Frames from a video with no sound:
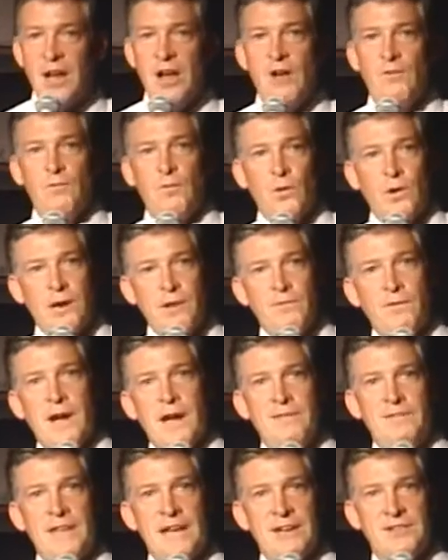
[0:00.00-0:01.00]

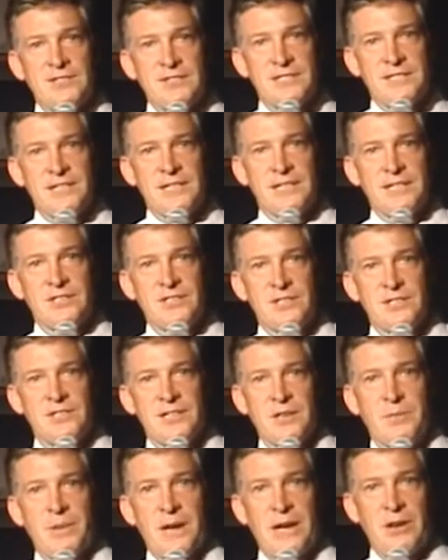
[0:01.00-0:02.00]
45,000 signatures
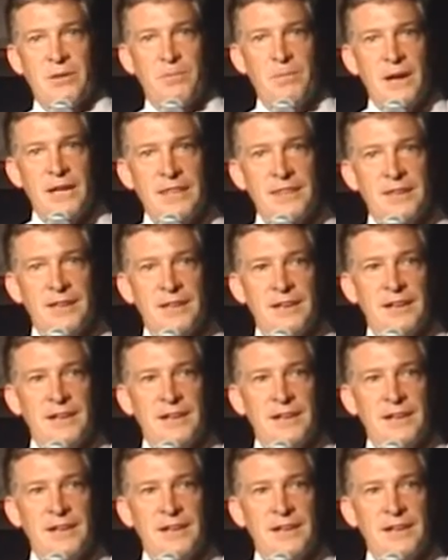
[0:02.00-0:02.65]
in about a month.